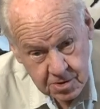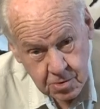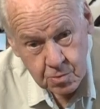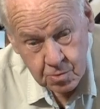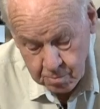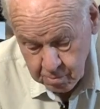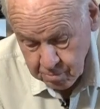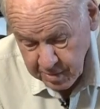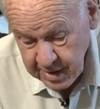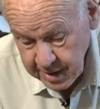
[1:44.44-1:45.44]
a tool
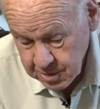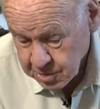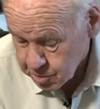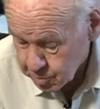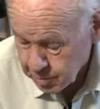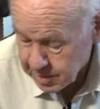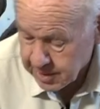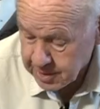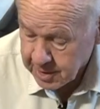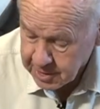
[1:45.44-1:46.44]
mainly concerned with
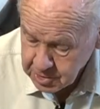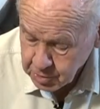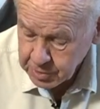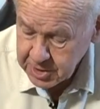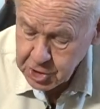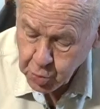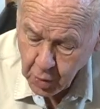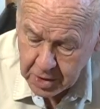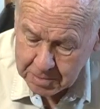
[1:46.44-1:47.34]
that. It's called a toy